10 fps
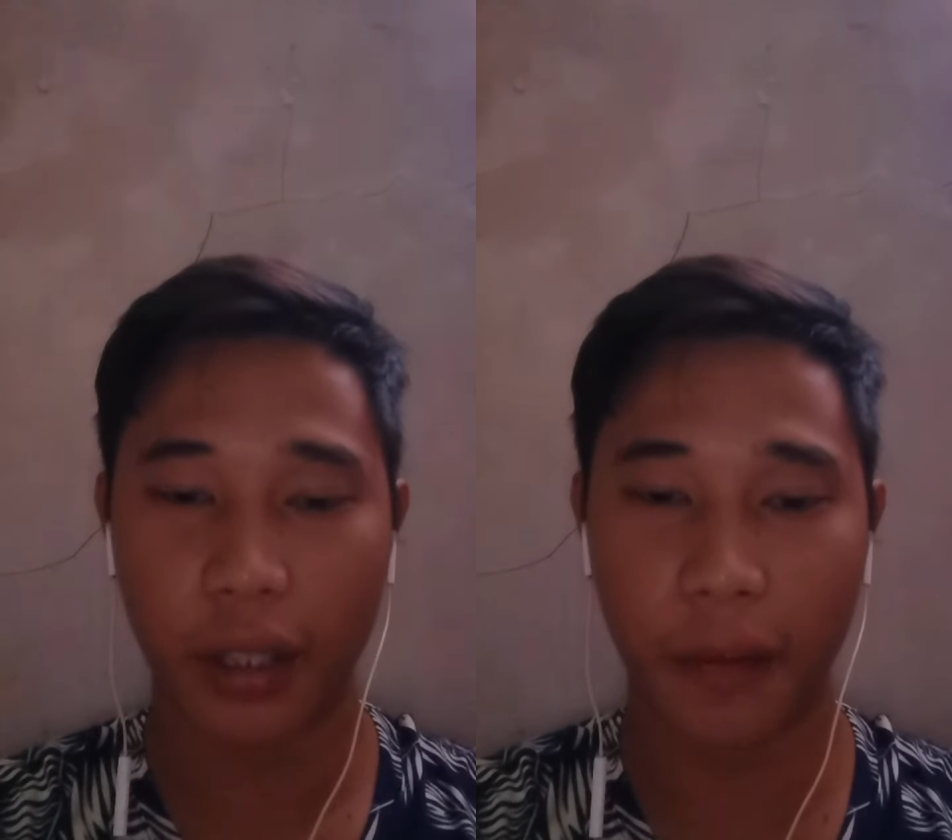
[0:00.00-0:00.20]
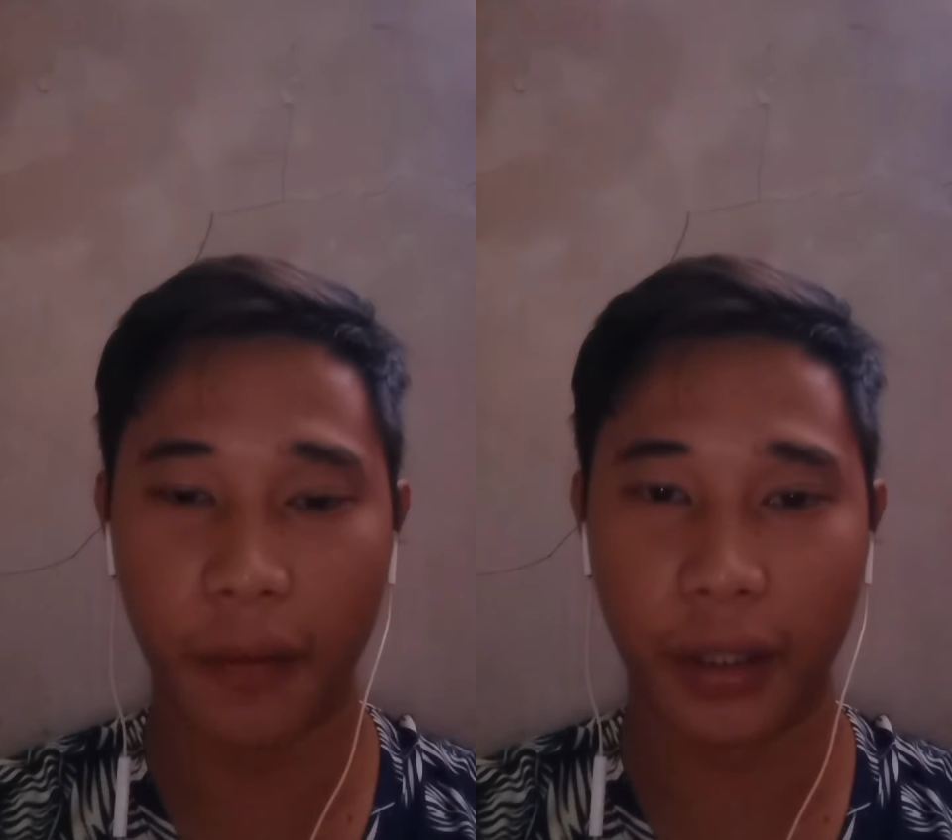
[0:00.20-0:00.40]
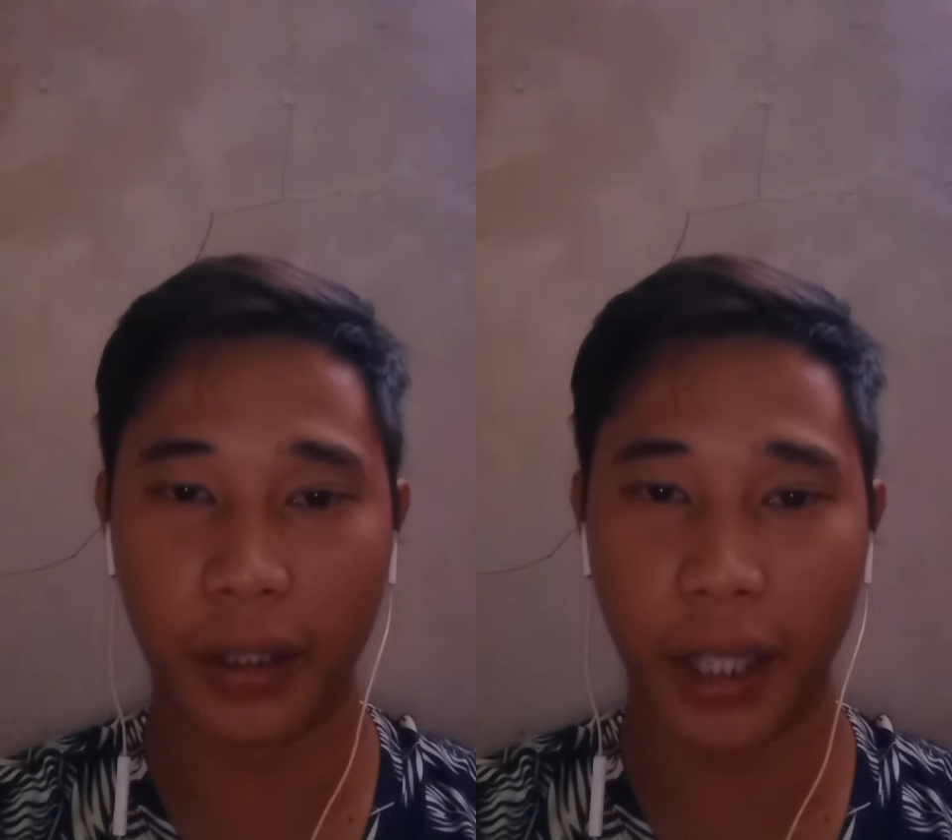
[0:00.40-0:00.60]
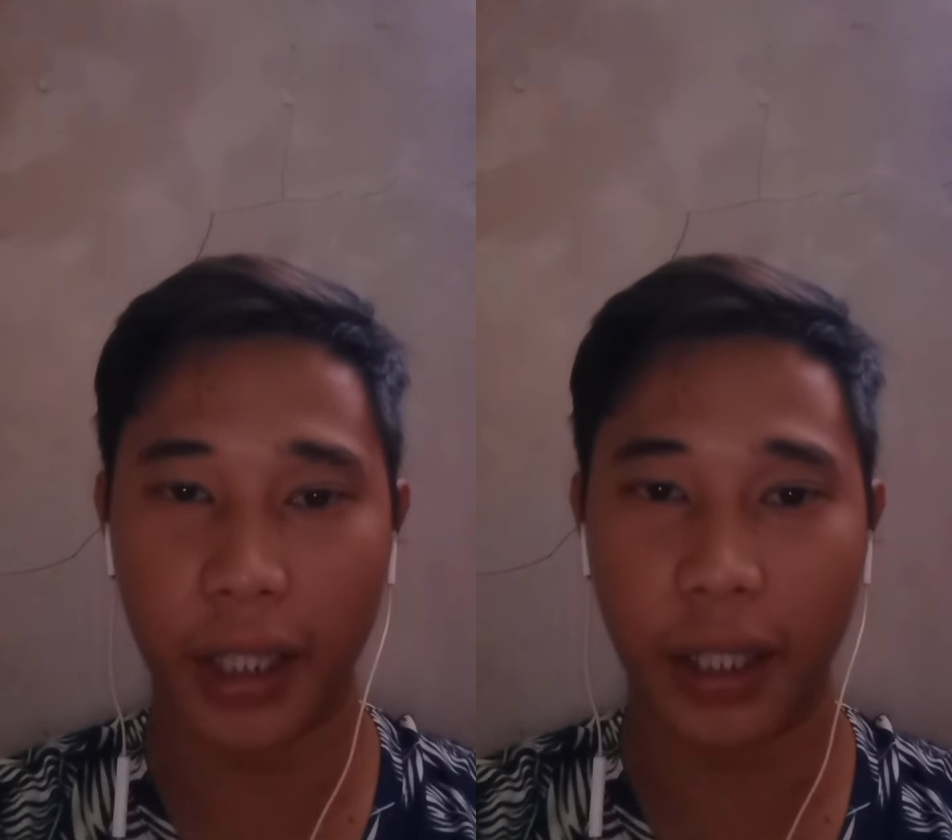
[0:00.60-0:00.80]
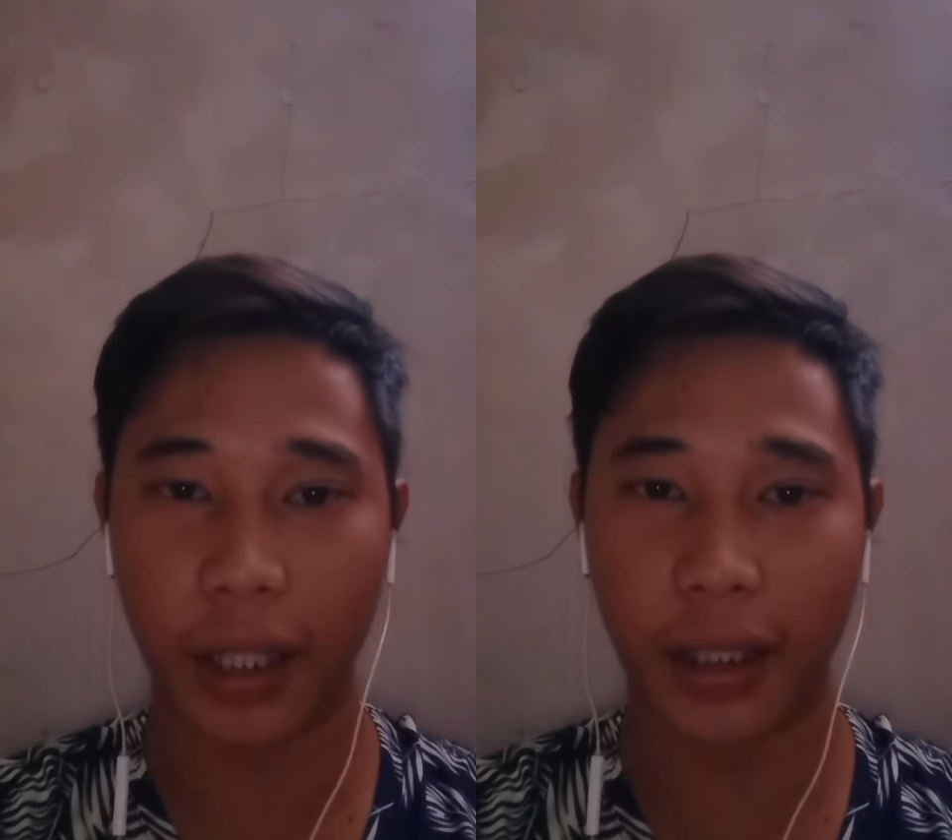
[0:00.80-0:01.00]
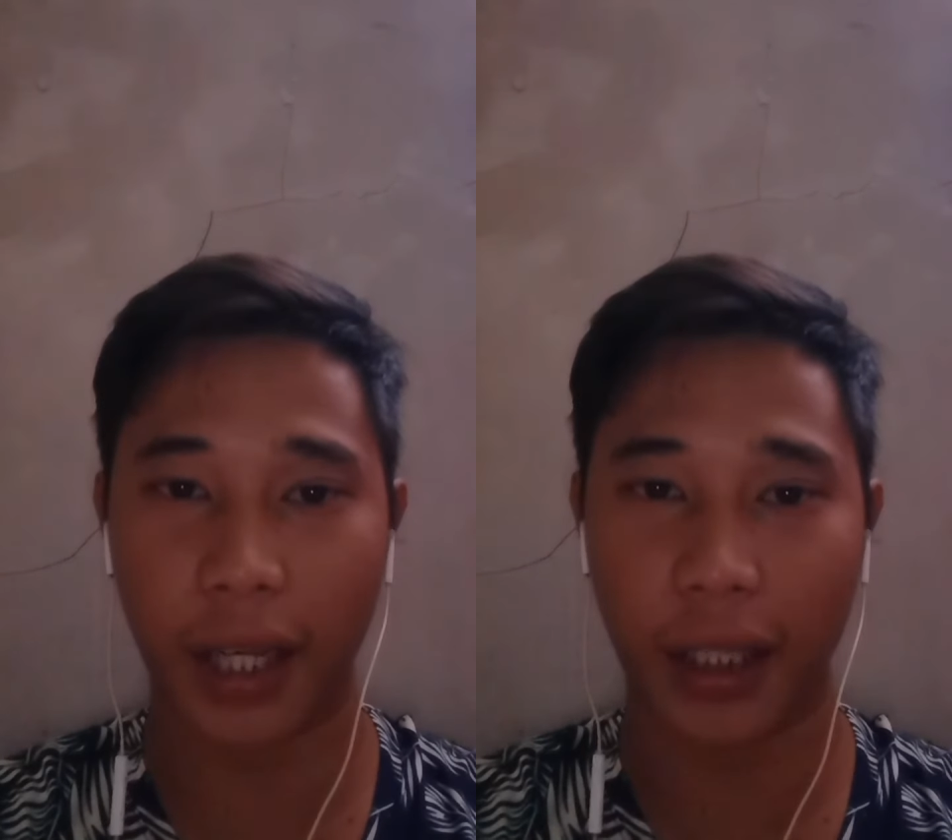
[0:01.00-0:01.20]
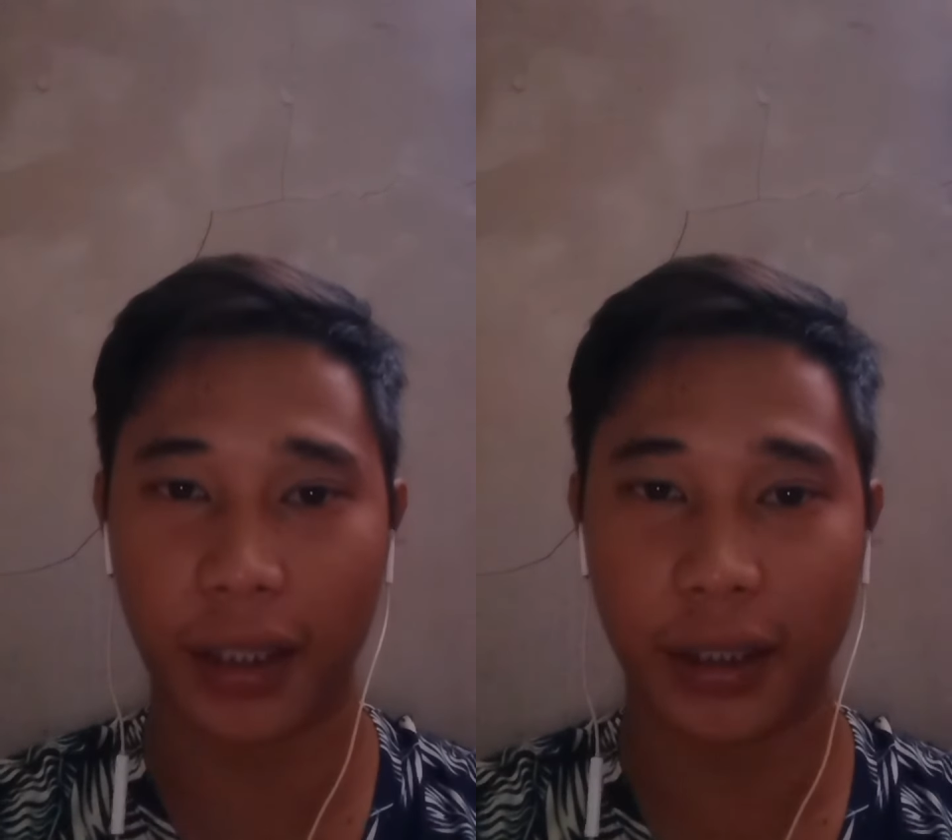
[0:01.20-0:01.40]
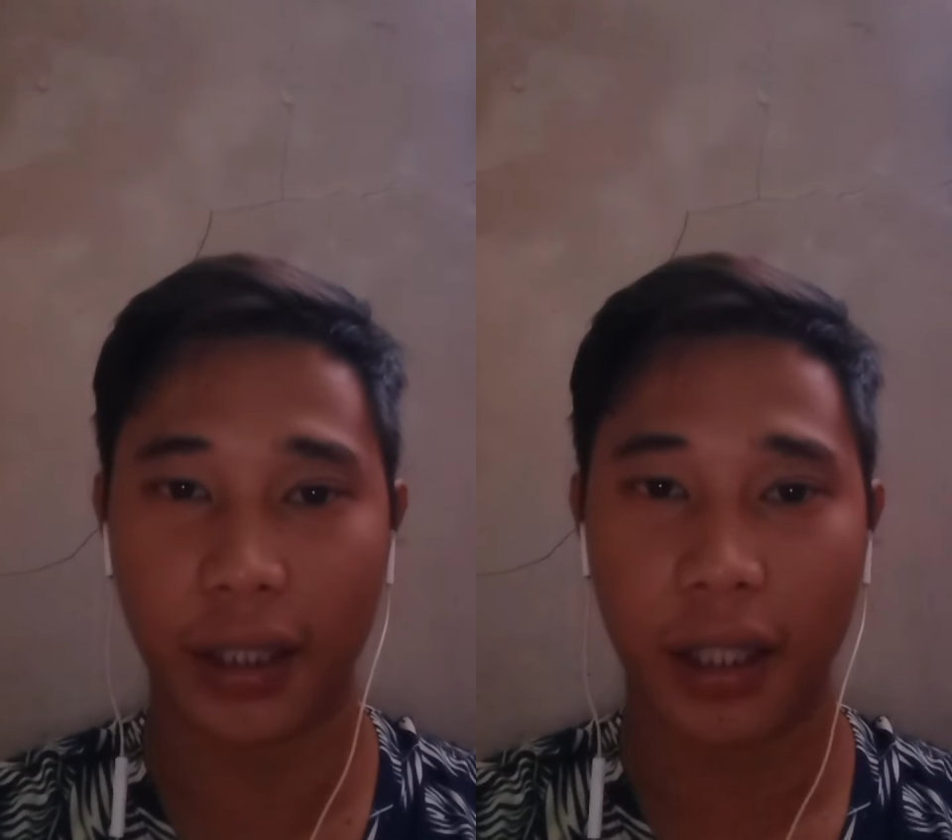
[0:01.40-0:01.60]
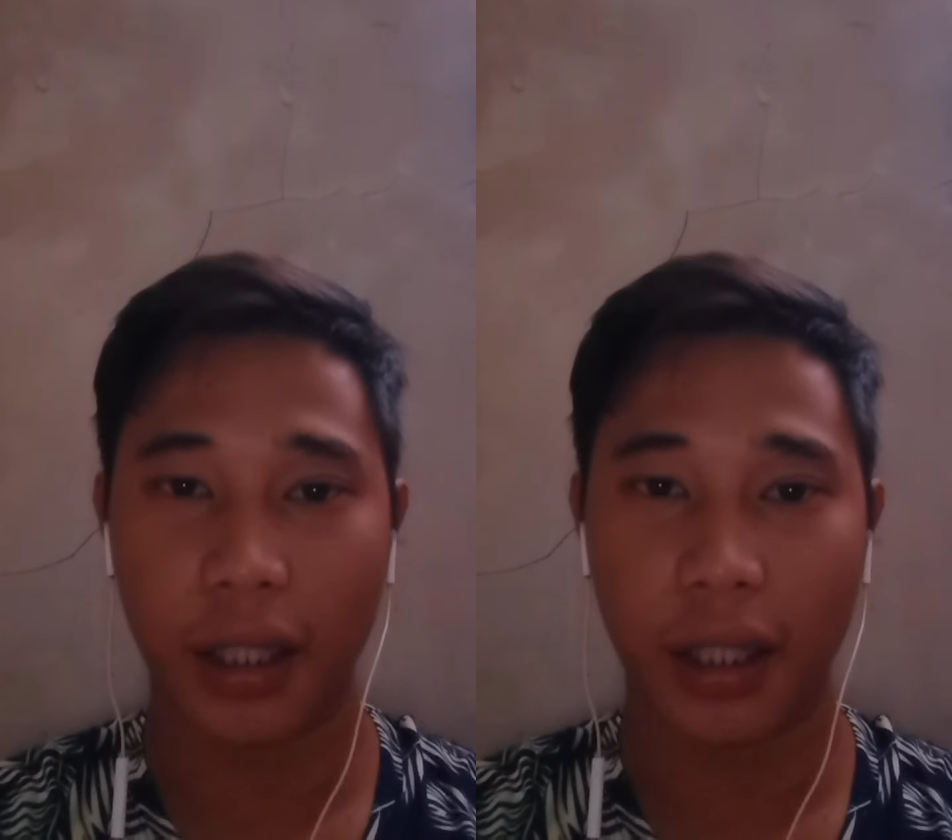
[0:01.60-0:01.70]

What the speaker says: Number 10 and last,